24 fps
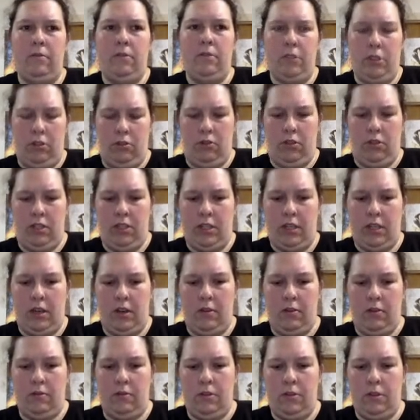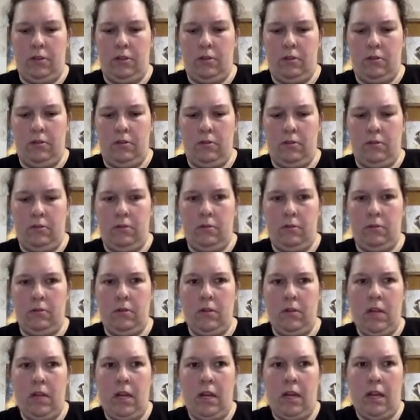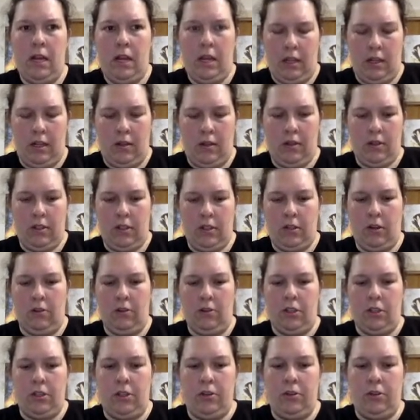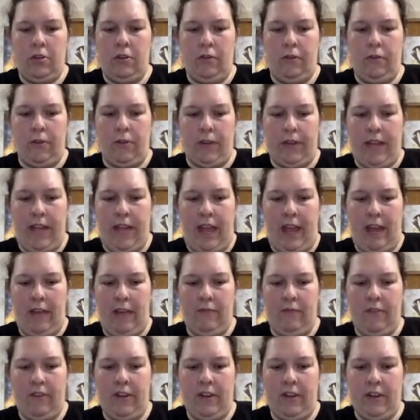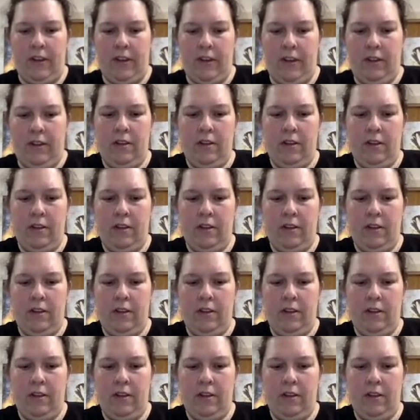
You just go to search Google for Canva